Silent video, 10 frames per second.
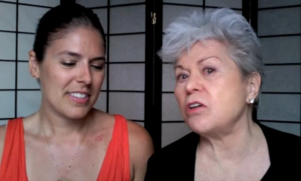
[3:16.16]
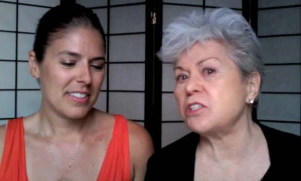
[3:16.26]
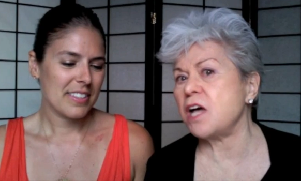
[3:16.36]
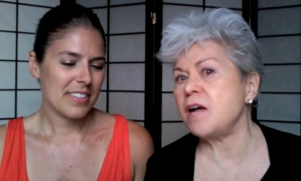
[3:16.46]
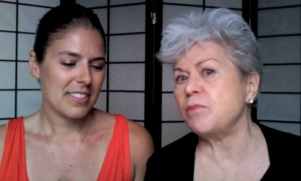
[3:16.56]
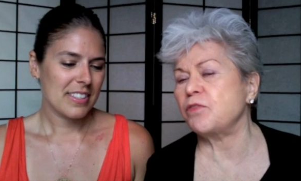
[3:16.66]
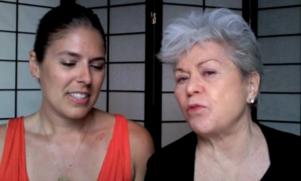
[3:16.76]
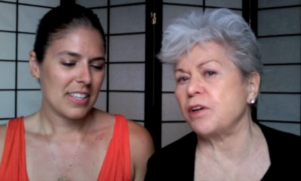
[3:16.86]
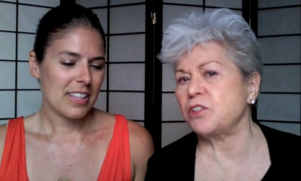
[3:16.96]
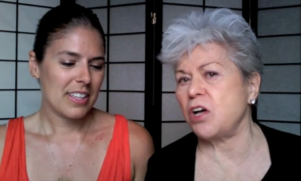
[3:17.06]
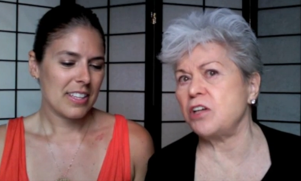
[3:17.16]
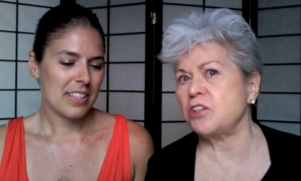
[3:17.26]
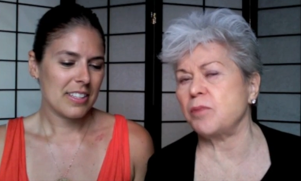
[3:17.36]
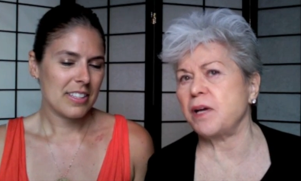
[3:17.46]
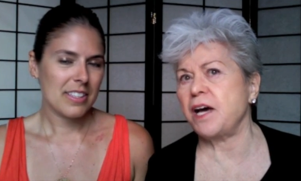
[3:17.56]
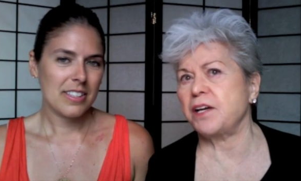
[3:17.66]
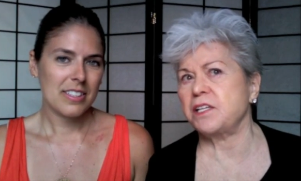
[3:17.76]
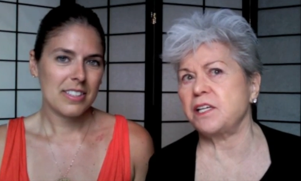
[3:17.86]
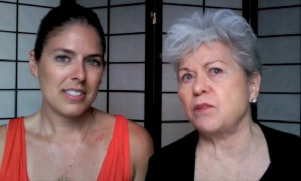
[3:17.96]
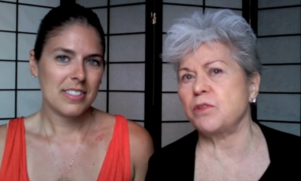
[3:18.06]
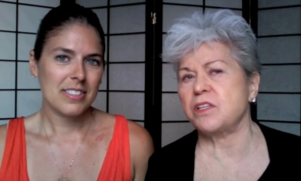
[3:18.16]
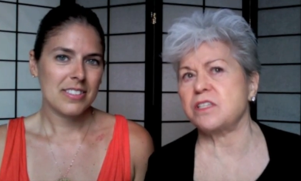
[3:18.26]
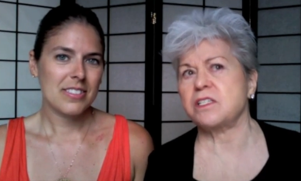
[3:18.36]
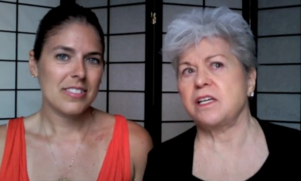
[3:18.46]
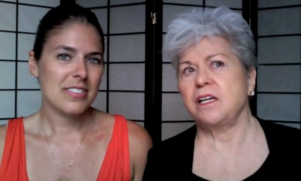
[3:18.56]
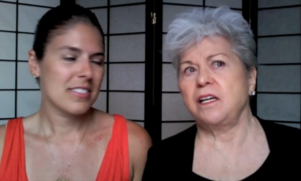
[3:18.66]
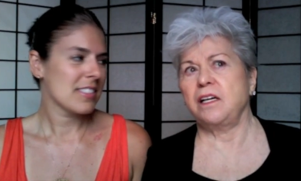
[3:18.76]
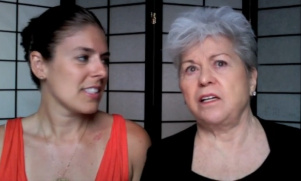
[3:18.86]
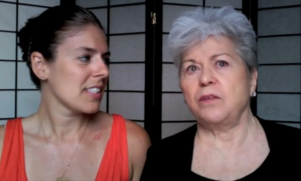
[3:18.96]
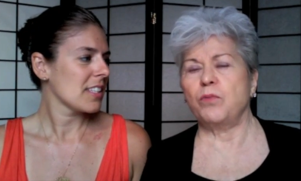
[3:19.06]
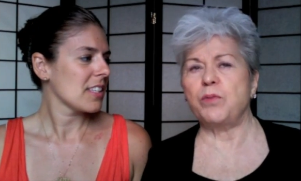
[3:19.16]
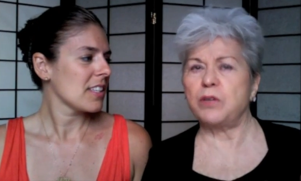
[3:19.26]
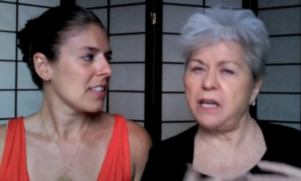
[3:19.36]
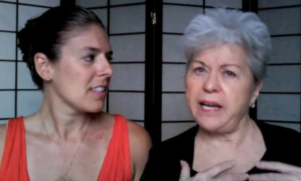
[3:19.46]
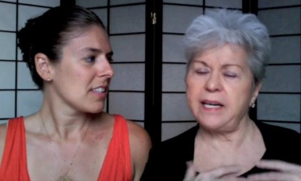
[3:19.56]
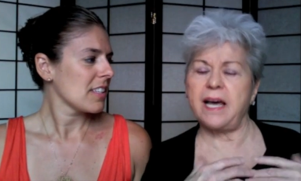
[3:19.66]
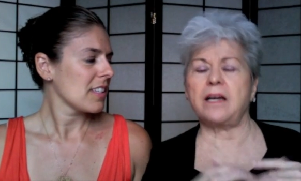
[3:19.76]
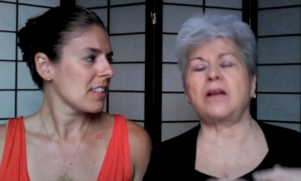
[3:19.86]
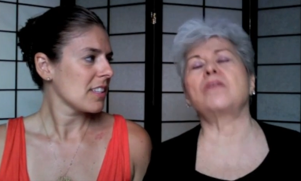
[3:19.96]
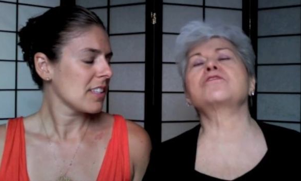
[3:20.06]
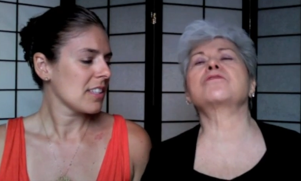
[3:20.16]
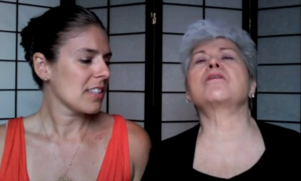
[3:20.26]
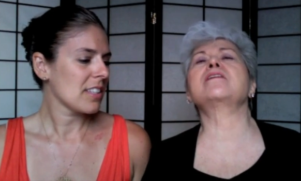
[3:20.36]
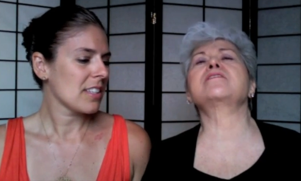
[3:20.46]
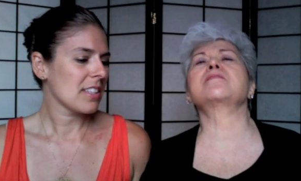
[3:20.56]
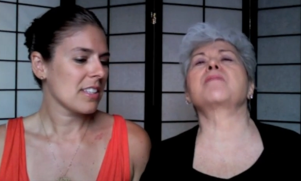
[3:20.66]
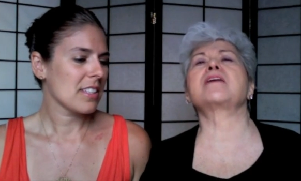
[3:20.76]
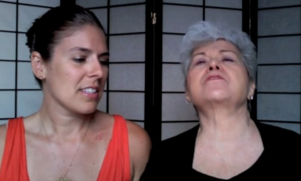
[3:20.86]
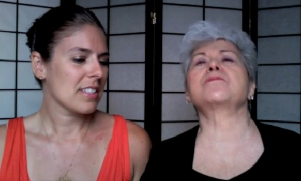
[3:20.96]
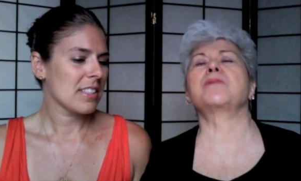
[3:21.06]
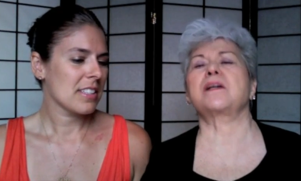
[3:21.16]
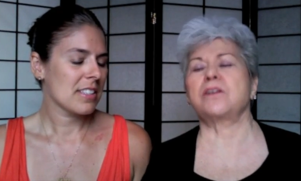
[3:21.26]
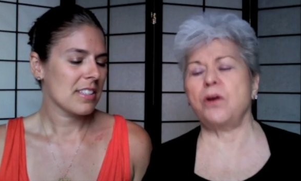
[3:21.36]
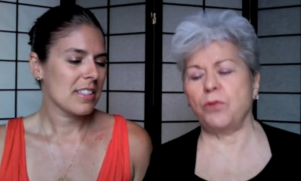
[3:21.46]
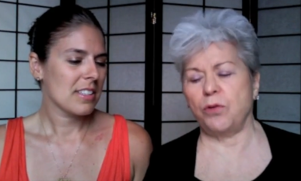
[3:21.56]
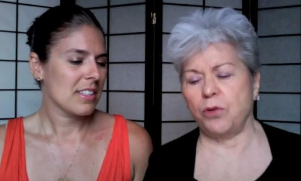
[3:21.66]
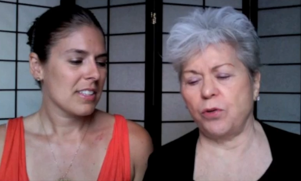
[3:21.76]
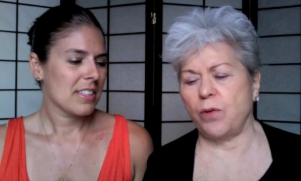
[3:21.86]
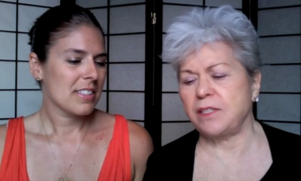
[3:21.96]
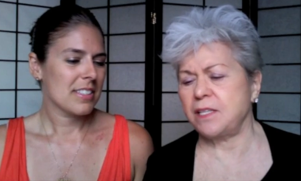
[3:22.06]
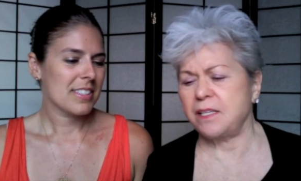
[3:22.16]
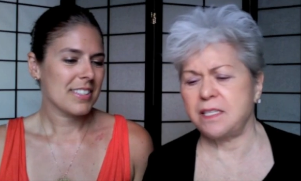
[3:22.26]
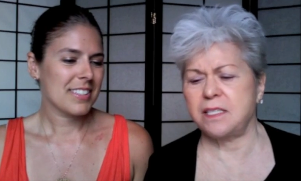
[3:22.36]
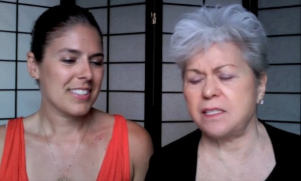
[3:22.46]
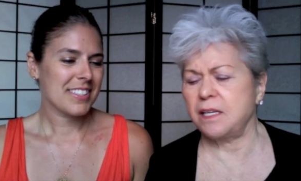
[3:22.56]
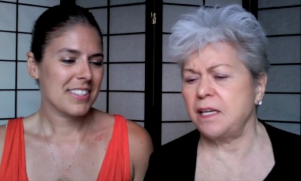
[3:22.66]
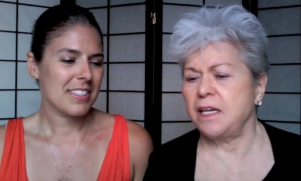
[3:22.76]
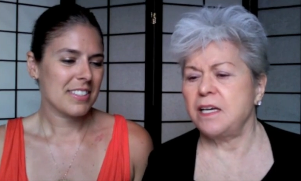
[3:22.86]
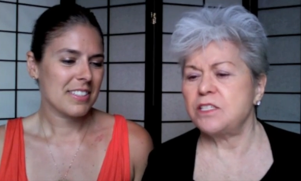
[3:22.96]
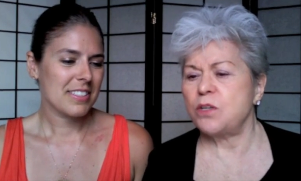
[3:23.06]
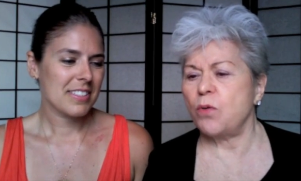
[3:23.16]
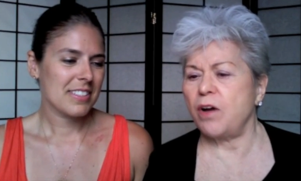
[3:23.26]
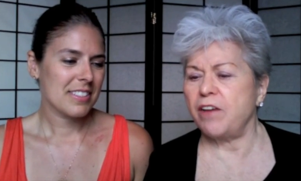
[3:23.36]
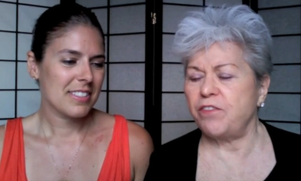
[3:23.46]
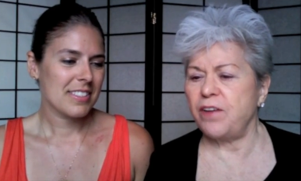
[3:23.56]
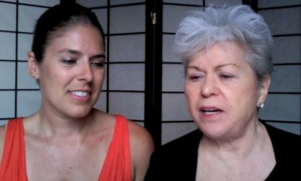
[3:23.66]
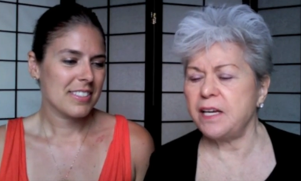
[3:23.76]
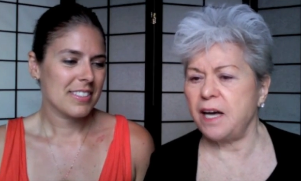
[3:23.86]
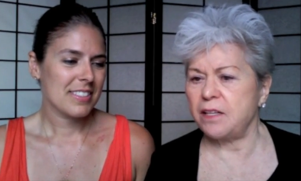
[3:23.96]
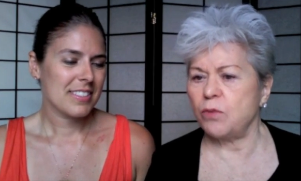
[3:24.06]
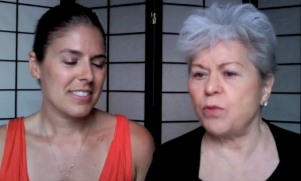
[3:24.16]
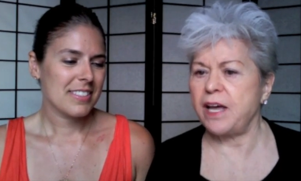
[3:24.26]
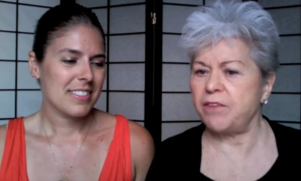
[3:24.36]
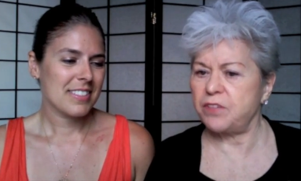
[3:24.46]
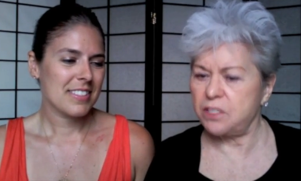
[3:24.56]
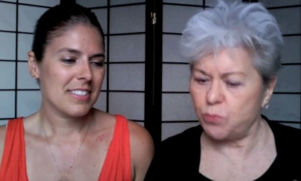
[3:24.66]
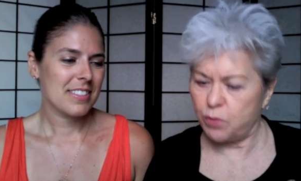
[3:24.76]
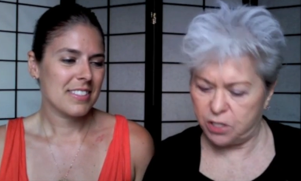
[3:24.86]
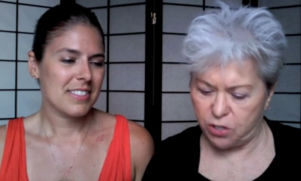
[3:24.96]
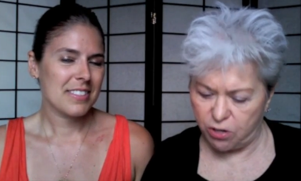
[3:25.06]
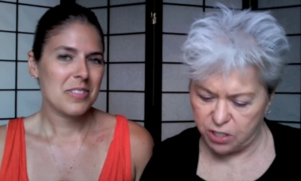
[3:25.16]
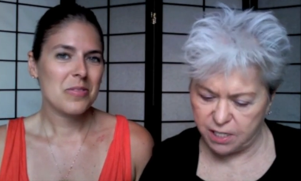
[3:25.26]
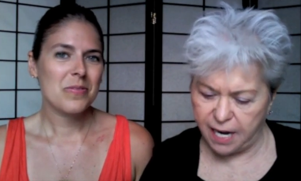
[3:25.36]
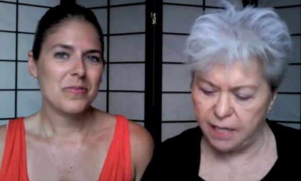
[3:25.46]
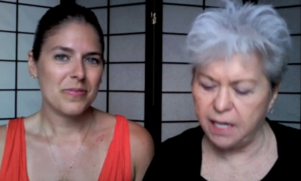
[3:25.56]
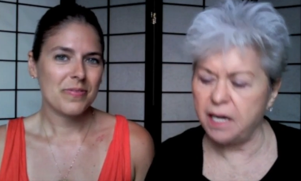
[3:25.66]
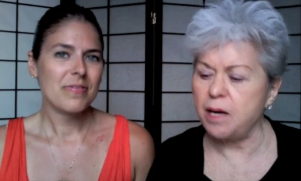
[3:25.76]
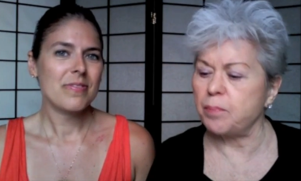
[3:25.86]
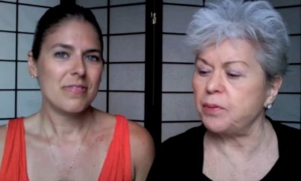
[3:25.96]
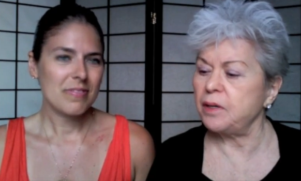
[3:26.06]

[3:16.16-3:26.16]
Speaker 1: time before it dawned on me how to deal with this we would lay down and close our eyes and masturbate. No, no, no, no. I said, this isn't. So I finally got, we have to, we start standing up.